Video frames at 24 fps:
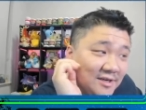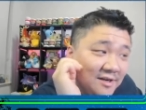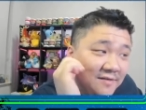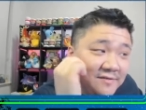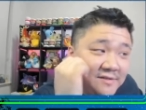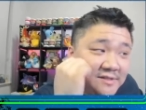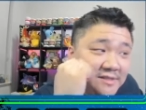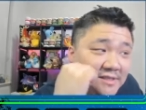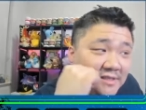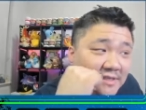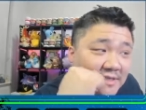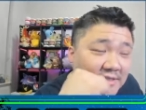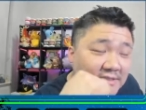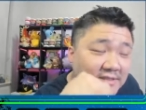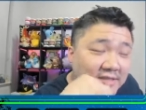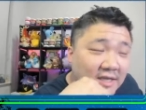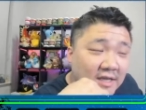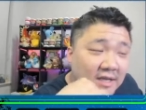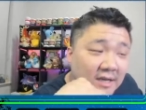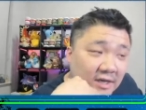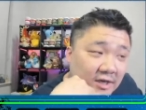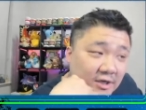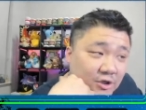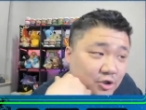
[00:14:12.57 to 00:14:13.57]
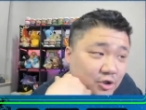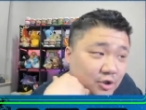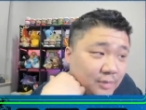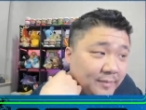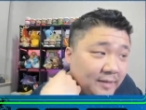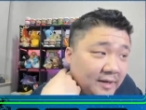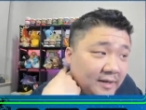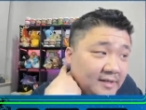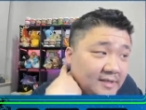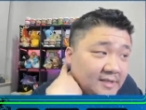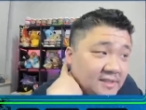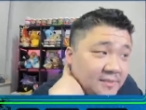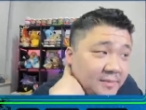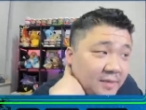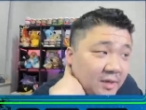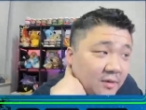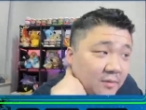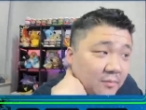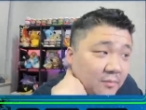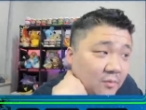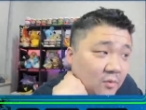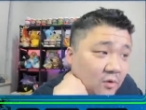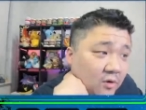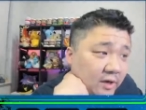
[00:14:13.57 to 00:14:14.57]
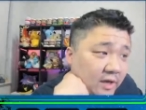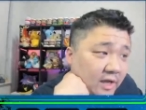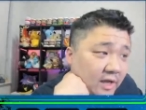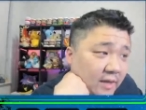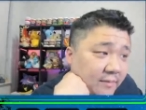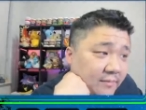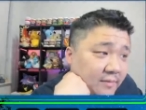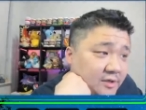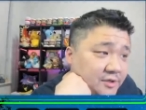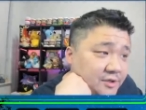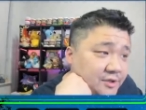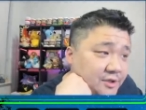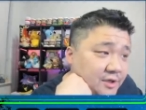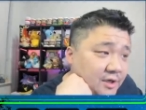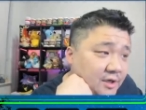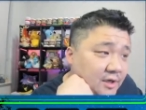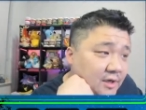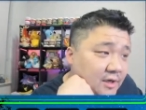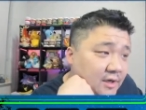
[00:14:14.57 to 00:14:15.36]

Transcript: Obviously, does a tremendous amount more damage